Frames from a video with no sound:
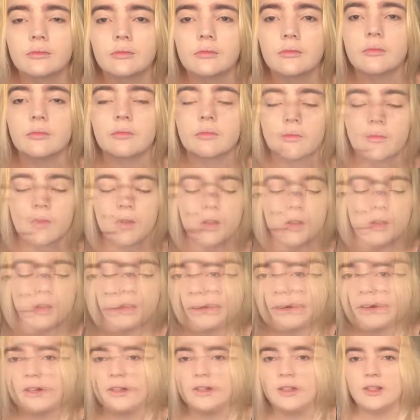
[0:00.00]
Now I'm
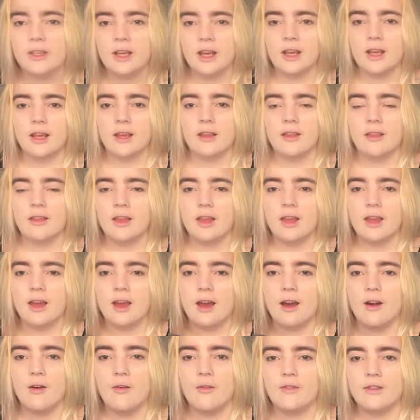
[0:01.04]
going to take the
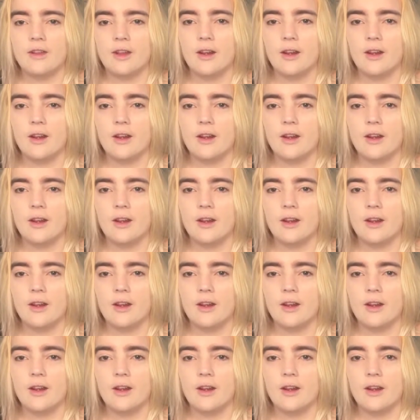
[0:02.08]
e.l.f.